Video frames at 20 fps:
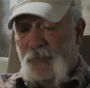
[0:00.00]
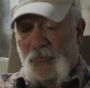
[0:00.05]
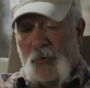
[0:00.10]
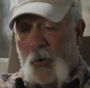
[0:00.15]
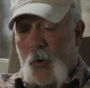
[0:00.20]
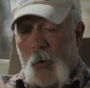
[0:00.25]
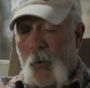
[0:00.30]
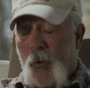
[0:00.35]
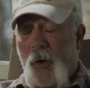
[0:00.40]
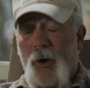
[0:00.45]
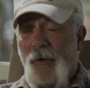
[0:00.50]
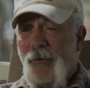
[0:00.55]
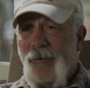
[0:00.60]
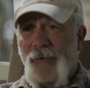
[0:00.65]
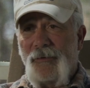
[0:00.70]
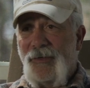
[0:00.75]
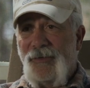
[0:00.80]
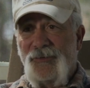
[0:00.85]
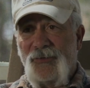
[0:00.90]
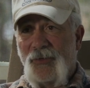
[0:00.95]

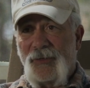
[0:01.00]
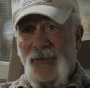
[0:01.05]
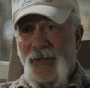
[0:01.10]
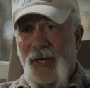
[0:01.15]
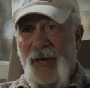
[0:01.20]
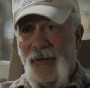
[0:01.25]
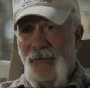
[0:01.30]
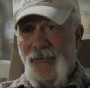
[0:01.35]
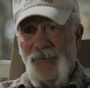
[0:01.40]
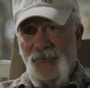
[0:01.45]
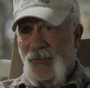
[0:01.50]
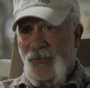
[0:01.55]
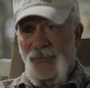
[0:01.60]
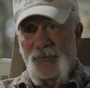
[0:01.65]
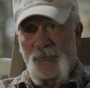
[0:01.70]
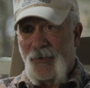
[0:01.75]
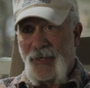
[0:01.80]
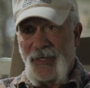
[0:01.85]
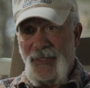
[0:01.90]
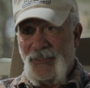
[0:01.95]
wholeheartedly took that and took the
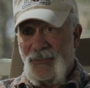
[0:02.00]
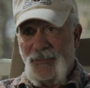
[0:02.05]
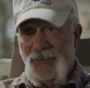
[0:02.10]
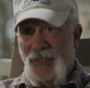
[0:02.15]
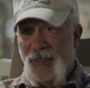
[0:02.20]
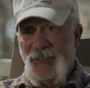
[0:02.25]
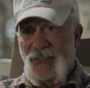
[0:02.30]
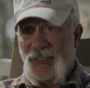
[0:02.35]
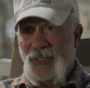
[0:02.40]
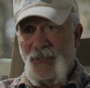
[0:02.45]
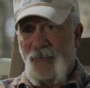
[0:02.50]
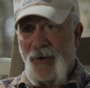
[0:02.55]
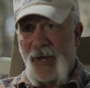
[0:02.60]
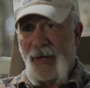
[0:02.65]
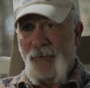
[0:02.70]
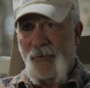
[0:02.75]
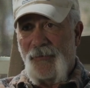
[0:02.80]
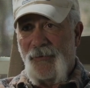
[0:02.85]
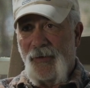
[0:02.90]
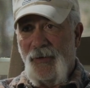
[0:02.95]
reins, and she ran
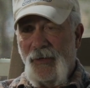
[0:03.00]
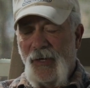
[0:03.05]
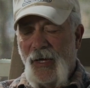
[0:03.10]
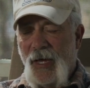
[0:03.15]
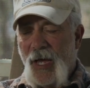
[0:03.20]
with it.